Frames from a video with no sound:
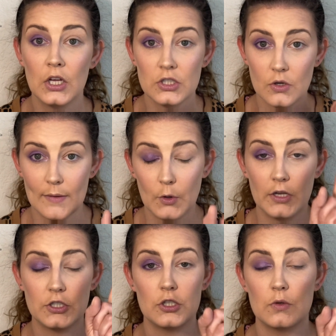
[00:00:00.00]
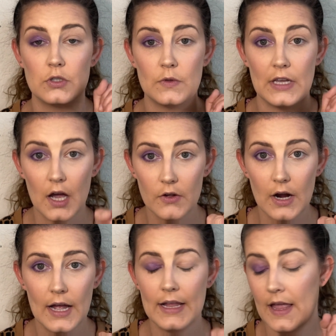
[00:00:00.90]
So I'm going to do the other
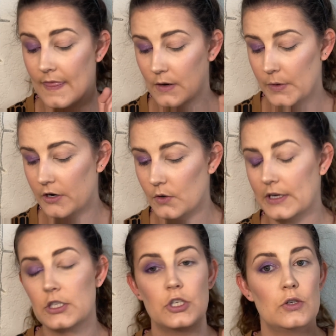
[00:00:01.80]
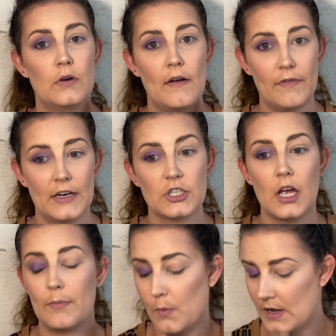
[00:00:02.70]
eye, and then we are going to finish
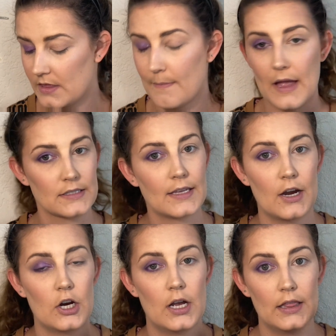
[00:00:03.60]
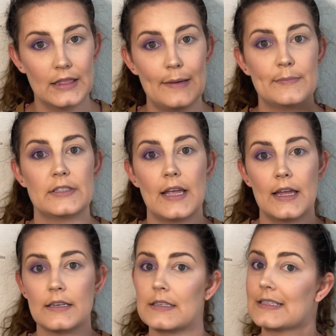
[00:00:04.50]
up with mascara, lips,
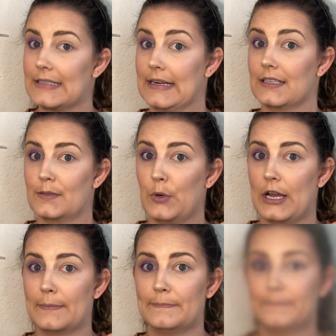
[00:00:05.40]
and setting spray.